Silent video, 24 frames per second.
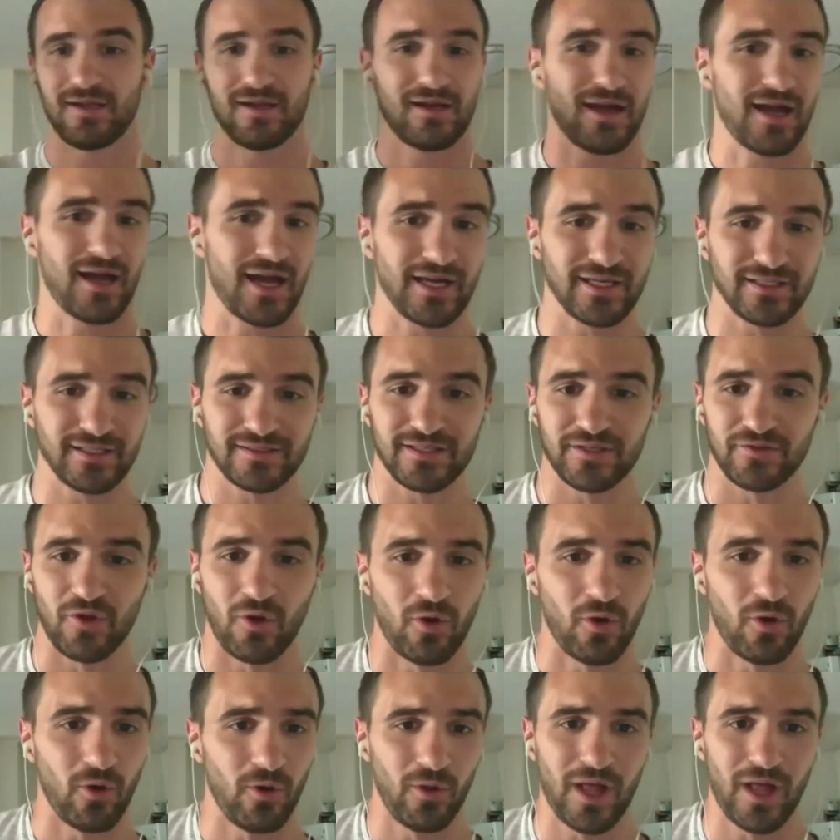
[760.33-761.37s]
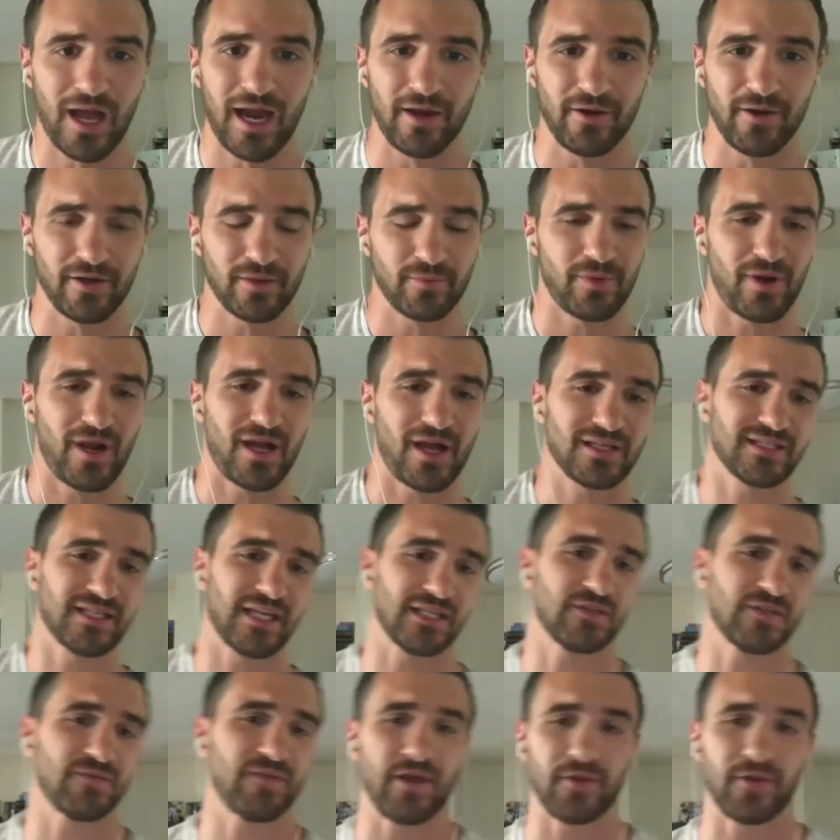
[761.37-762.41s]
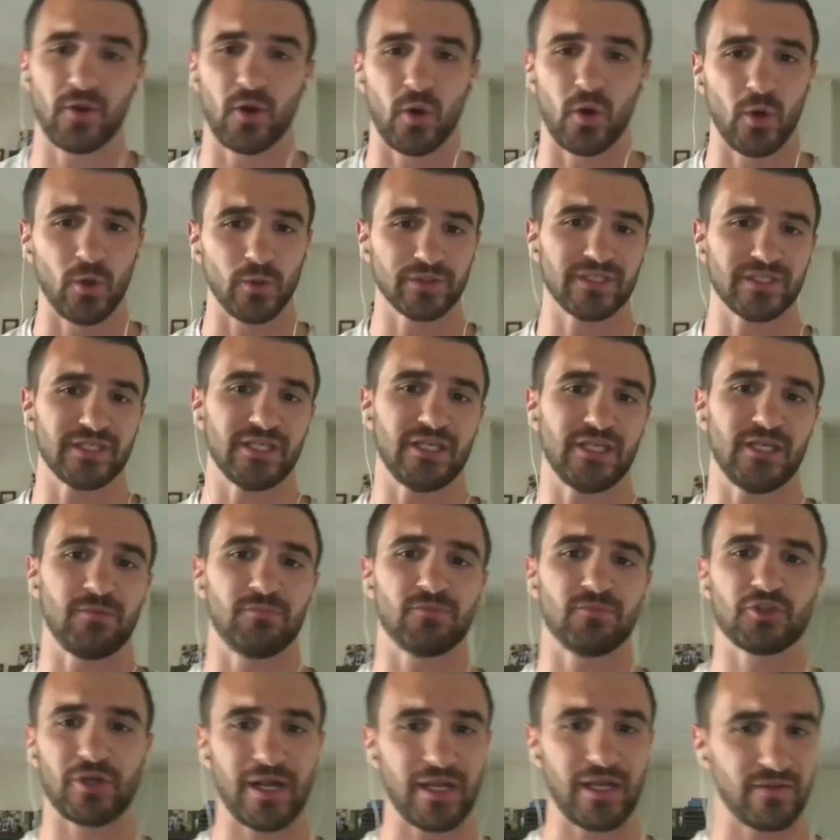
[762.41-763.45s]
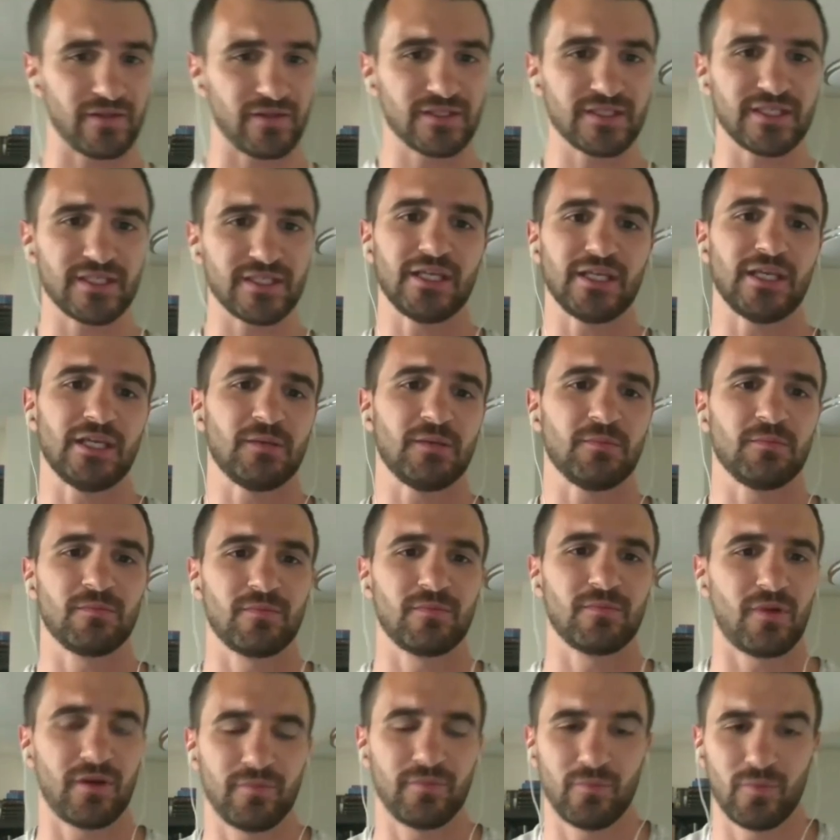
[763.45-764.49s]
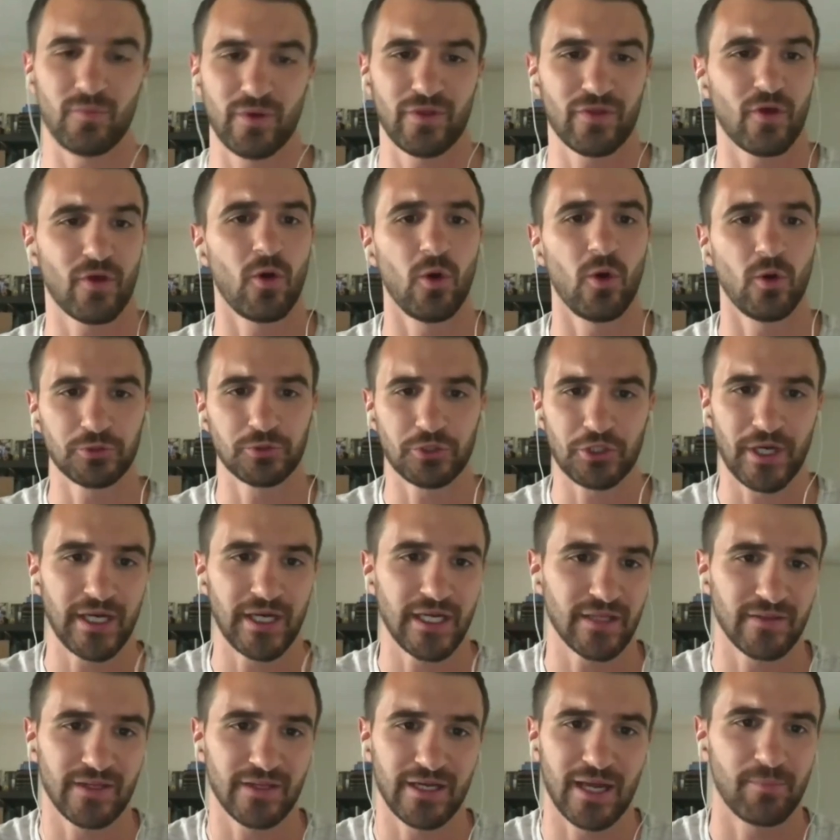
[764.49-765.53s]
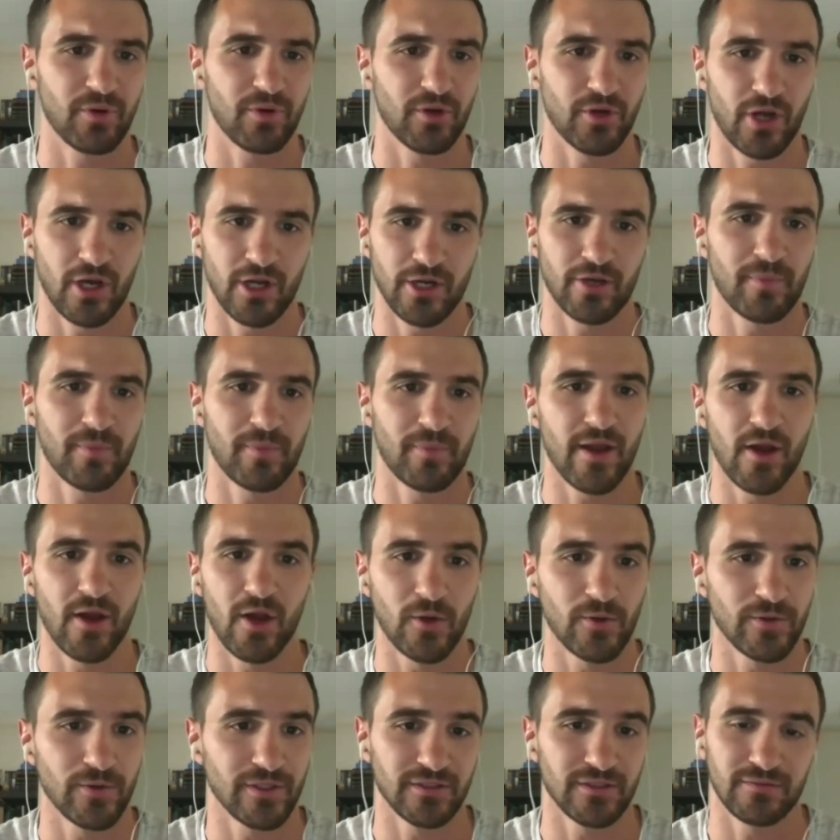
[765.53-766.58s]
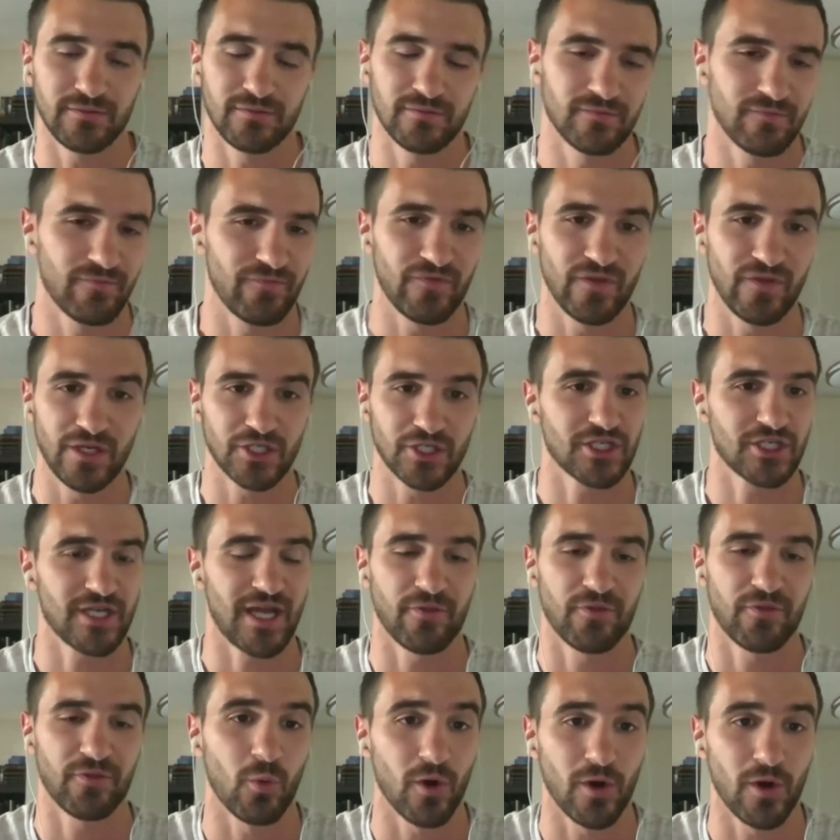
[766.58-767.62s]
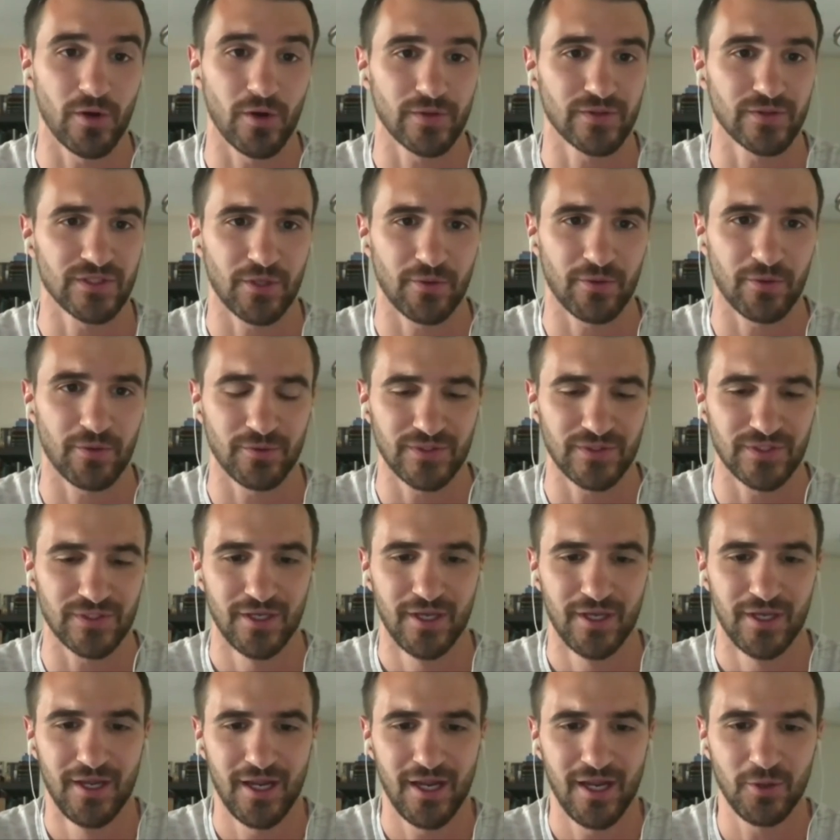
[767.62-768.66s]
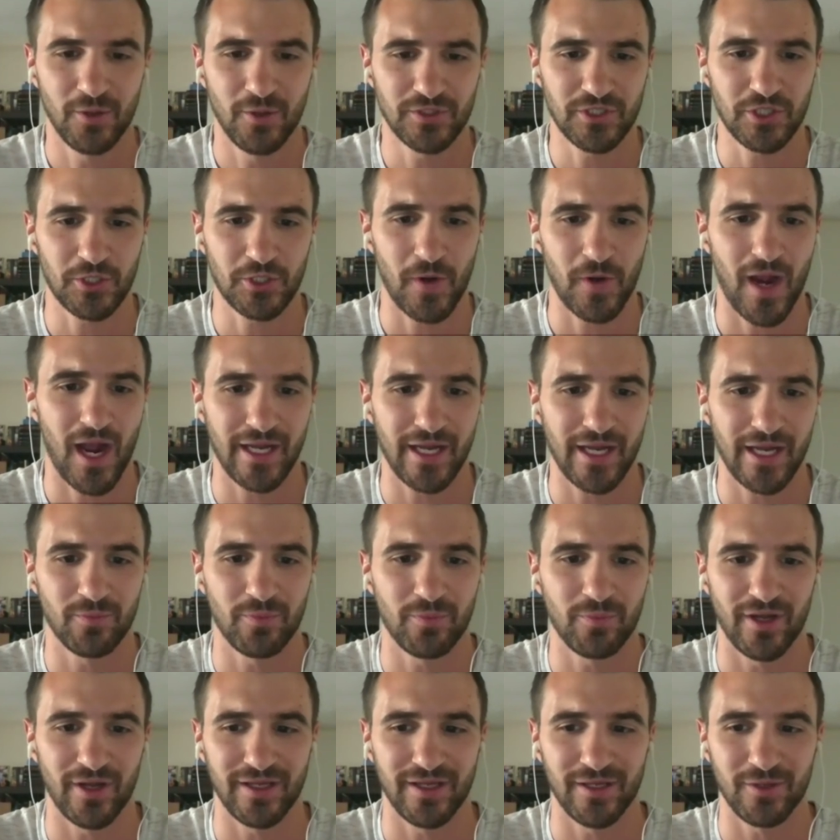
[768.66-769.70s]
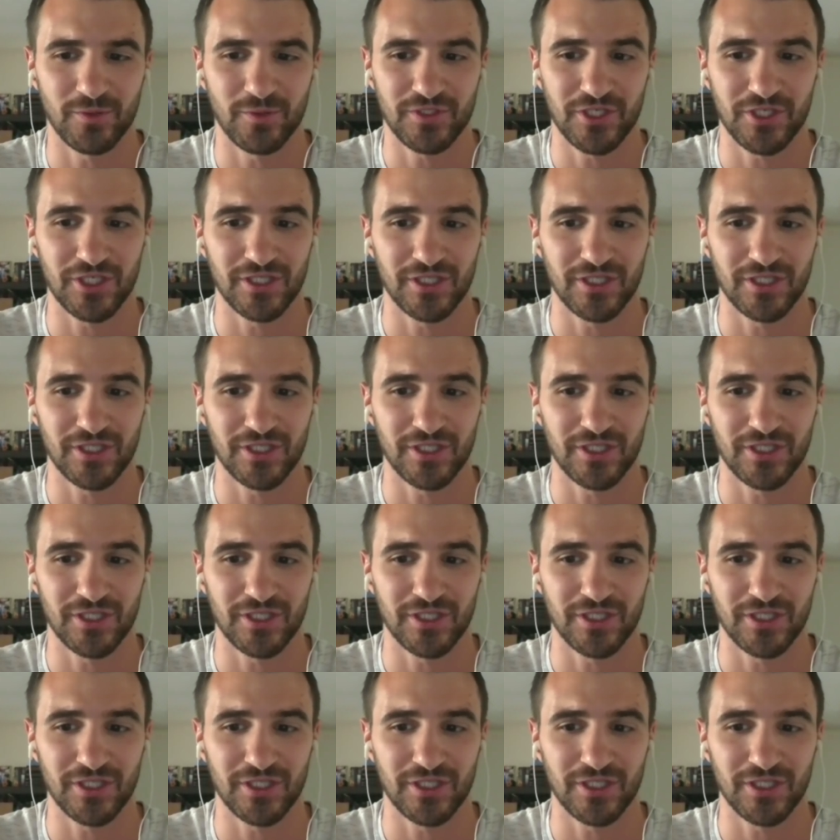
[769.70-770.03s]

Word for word: I did the whole hiring process, found a whole team, trained the team with a whole training that I put on my own, and finished out the work. So it was a grind, but it was a good